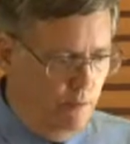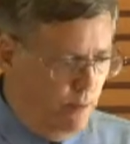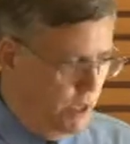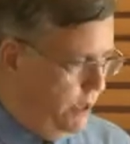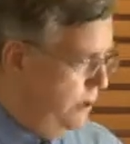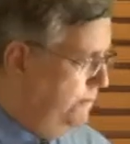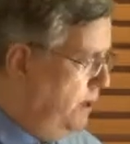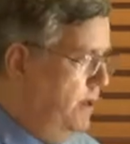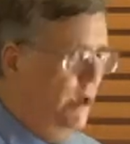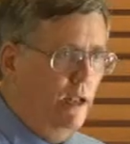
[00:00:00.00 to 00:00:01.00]
me,
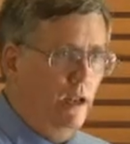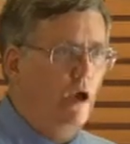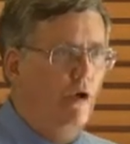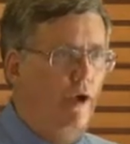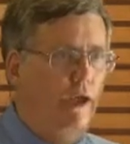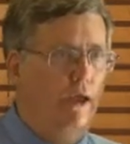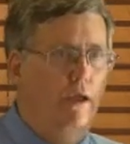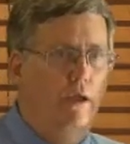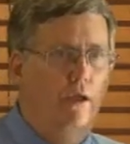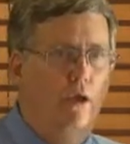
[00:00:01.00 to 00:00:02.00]
and Larry
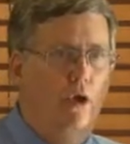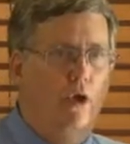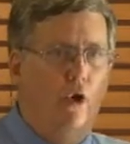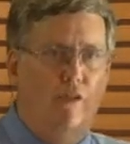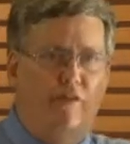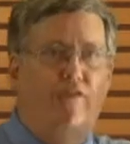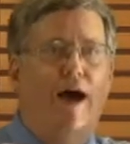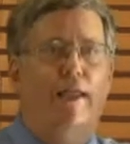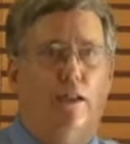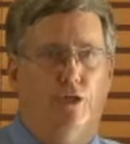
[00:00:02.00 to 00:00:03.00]
are the
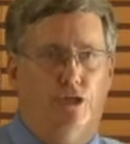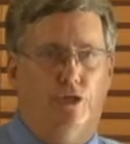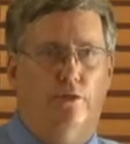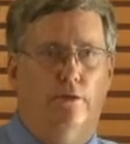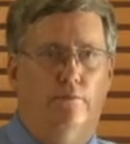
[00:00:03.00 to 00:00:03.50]
finalists